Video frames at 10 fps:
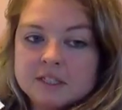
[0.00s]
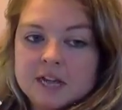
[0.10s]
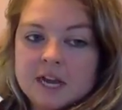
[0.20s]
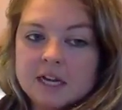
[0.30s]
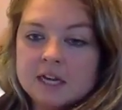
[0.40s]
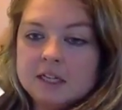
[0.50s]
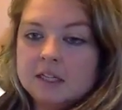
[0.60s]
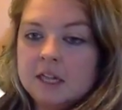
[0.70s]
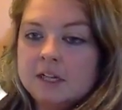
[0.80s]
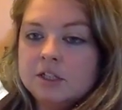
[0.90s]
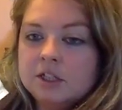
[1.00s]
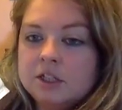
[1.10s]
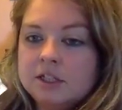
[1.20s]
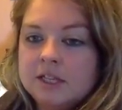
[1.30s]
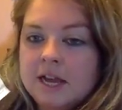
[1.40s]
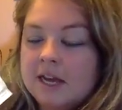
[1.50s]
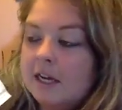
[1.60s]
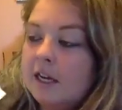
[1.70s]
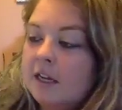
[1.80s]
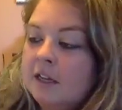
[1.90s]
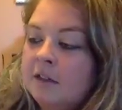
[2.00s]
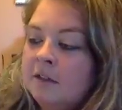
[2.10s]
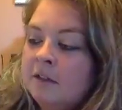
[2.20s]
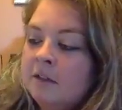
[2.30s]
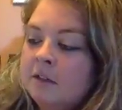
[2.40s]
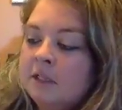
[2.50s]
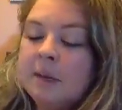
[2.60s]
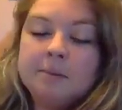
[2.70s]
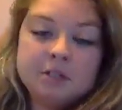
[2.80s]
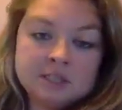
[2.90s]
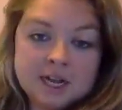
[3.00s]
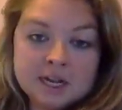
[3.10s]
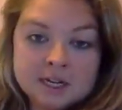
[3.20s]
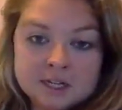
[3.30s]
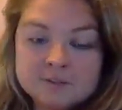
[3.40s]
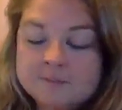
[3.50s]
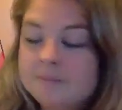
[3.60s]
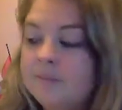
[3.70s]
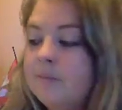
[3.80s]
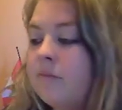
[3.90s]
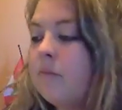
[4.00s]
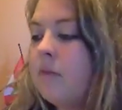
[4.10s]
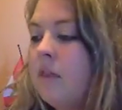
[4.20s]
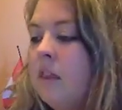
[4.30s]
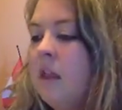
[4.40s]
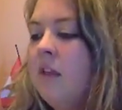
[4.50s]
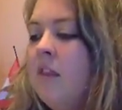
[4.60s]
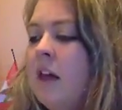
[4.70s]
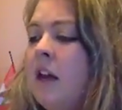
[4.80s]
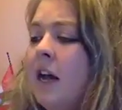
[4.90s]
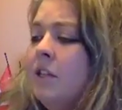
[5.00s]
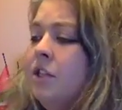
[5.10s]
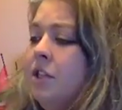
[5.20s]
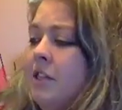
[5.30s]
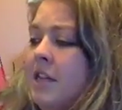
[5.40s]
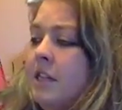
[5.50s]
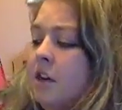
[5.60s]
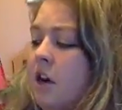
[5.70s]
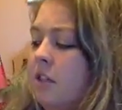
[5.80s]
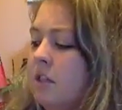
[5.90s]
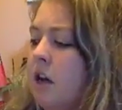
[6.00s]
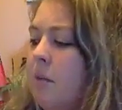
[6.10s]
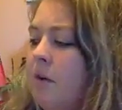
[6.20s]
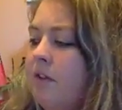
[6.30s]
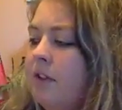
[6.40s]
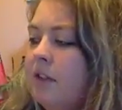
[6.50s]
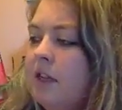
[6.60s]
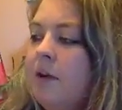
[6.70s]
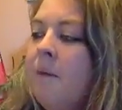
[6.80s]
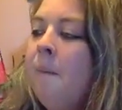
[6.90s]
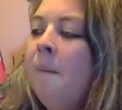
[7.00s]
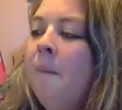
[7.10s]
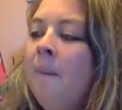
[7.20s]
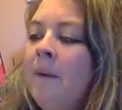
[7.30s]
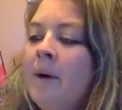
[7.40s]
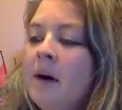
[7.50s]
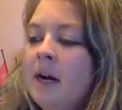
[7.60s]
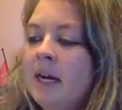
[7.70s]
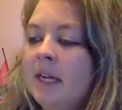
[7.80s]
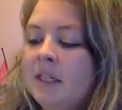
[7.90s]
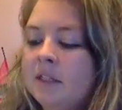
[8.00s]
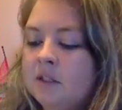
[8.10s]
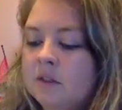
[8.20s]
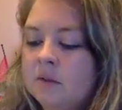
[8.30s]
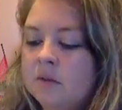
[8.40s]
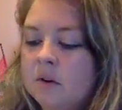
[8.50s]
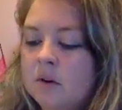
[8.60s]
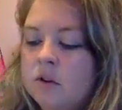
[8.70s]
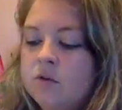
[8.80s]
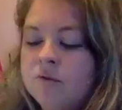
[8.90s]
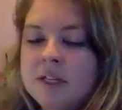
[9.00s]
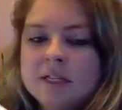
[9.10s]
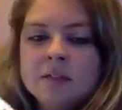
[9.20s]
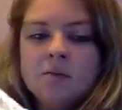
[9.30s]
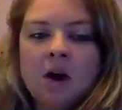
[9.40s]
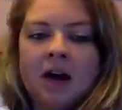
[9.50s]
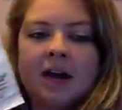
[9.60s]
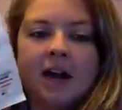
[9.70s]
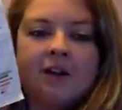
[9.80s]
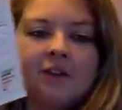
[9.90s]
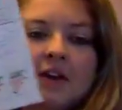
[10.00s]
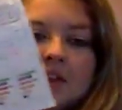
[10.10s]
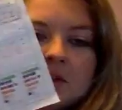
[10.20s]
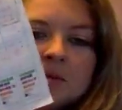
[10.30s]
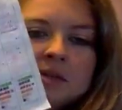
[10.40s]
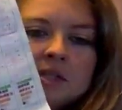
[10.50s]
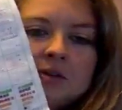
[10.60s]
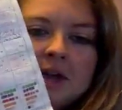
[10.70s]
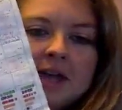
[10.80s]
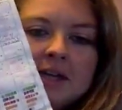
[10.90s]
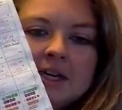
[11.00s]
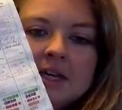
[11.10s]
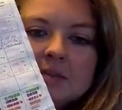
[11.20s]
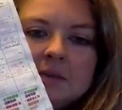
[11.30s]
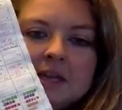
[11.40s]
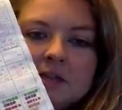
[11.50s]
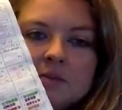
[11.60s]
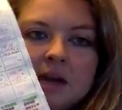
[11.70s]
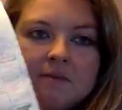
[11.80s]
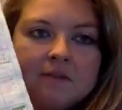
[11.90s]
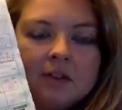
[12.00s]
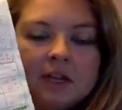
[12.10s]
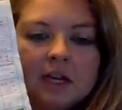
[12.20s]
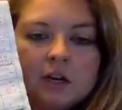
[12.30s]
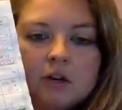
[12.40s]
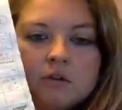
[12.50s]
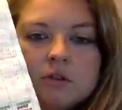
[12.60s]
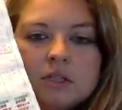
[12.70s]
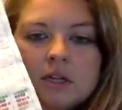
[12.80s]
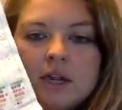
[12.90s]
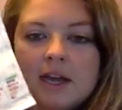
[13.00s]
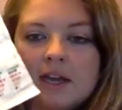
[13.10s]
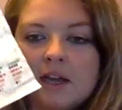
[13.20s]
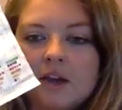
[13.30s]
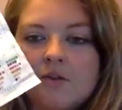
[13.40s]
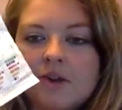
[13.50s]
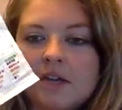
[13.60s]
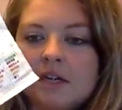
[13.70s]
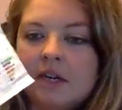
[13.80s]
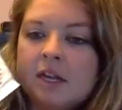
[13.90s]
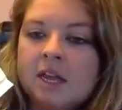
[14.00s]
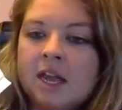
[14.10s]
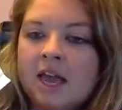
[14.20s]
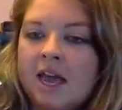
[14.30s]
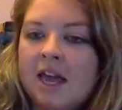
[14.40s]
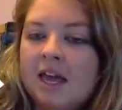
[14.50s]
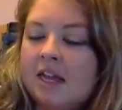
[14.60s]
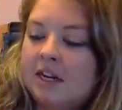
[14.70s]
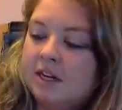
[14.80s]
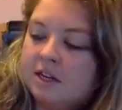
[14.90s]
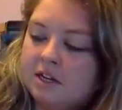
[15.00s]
snack, lunch snack, supper snack. And then it has your dates across the top, obviously. And the reason why I find this one so handy is because when I'm filling it out, I can go in and